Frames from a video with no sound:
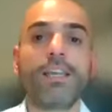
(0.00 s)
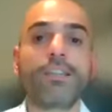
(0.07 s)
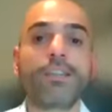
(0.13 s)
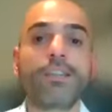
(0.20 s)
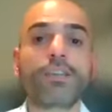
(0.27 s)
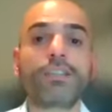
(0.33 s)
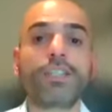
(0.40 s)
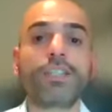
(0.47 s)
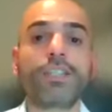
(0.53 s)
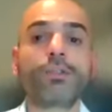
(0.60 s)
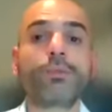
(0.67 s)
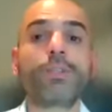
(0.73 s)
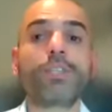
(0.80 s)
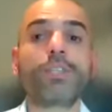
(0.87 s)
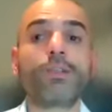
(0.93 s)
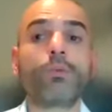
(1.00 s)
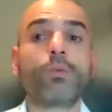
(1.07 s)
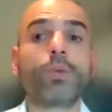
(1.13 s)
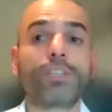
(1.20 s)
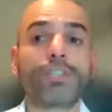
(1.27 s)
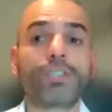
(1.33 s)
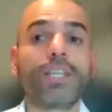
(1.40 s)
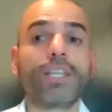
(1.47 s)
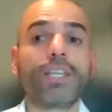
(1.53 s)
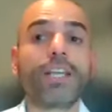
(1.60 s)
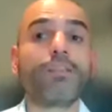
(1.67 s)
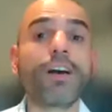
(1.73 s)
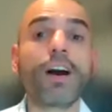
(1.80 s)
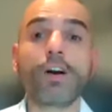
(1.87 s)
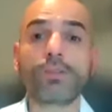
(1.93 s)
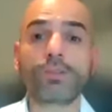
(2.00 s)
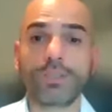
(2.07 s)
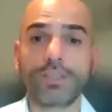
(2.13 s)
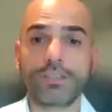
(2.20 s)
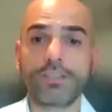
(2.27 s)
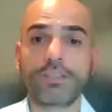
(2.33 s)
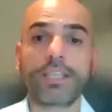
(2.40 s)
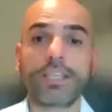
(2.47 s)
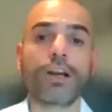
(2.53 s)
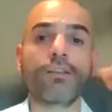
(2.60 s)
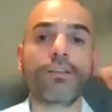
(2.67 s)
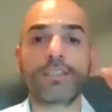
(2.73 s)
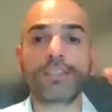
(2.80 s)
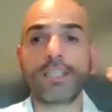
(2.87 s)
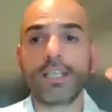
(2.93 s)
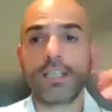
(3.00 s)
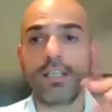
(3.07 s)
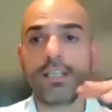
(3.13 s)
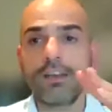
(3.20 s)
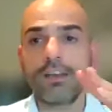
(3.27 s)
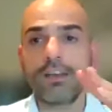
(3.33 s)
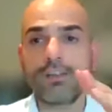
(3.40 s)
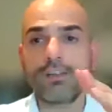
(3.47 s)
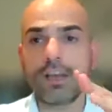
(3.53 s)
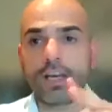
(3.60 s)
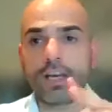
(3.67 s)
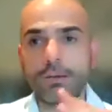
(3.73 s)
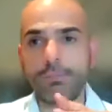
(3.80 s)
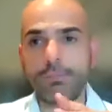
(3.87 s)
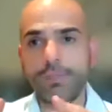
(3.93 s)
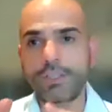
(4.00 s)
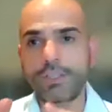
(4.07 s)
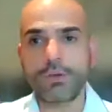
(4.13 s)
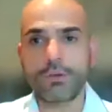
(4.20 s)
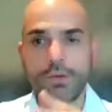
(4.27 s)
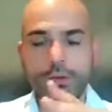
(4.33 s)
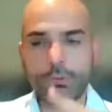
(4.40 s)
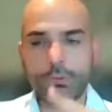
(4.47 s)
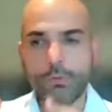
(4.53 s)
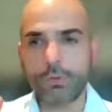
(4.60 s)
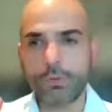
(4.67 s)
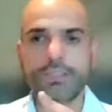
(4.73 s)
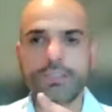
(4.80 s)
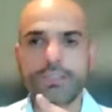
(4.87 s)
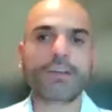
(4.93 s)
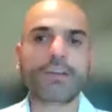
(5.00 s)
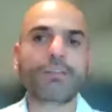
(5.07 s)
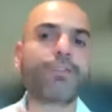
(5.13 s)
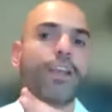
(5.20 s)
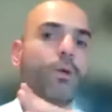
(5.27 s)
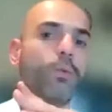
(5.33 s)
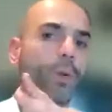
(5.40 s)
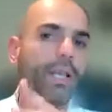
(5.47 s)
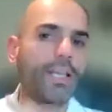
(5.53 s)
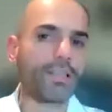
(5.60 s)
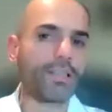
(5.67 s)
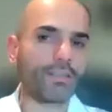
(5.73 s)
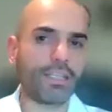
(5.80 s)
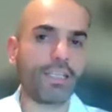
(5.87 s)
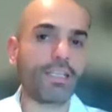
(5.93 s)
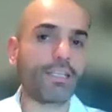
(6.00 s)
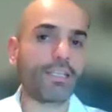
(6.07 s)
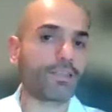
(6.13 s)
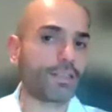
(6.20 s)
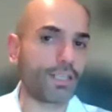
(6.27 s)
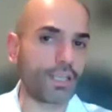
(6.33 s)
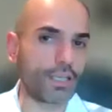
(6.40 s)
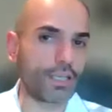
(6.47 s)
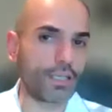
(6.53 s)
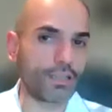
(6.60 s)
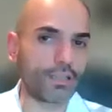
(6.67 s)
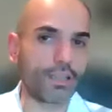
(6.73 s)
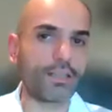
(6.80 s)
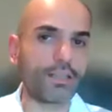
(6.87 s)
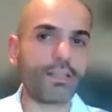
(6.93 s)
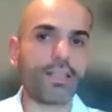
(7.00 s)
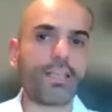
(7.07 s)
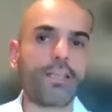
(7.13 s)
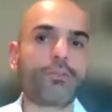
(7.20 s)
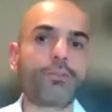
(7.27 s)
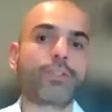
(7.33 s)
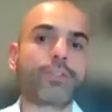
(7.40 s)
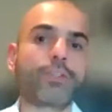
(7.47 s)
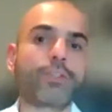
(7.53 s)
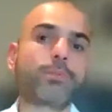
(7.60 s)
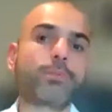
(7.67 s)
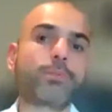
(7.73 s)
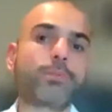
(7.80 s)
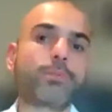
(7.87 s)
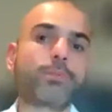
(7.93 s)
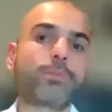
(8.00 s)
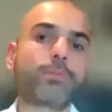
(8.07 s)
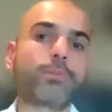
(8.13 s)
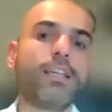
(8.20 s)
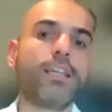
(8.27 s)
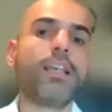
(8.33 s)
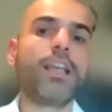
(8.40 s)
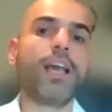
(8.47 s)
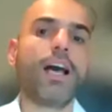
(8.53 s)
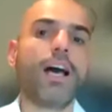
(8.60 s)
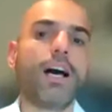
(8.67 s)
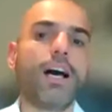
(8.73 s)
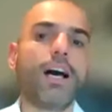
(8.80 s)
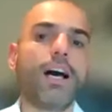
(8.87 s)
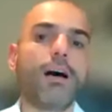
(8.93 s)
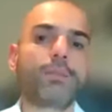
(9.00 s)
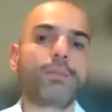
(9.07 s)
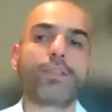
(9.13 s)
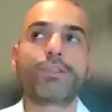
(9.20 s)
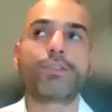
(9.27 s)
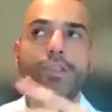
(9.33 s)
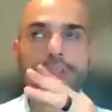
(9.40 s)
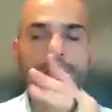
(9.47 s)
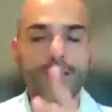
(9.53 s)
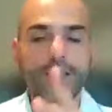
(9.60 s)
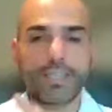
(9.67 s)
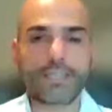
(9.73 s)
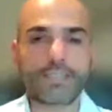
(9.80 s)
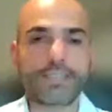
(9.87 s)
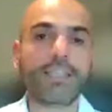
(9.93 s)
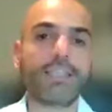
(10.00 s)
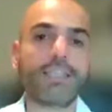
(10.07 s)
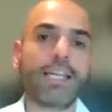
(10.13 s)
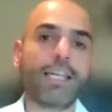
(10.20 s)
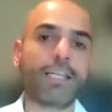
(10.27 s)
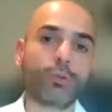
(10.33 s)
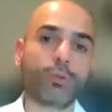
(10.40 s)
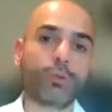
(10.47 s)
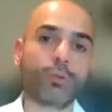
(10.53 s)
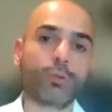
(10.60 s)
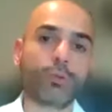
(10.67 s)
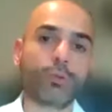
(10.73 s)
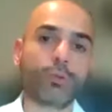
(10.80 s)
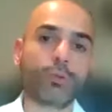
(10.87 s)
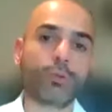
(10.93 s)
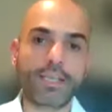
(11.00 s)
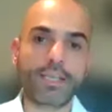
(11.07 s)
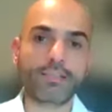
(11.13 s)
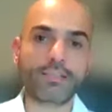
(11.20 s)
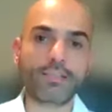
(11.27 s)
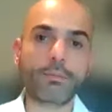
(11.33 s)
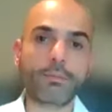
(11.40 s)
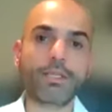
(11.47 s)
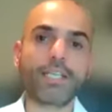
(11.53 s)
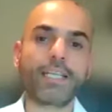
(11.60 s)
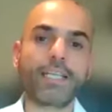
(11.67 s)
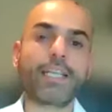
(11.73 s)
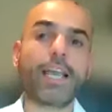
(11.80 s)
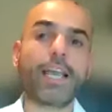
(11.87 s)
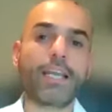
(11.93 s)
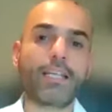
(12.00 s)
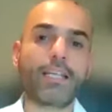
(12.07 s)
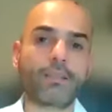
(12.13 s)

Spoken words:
in the condition within which they found it. Like obviously, with things like fair wear and tear isn't their responsibility. So certain things that a landlord does typically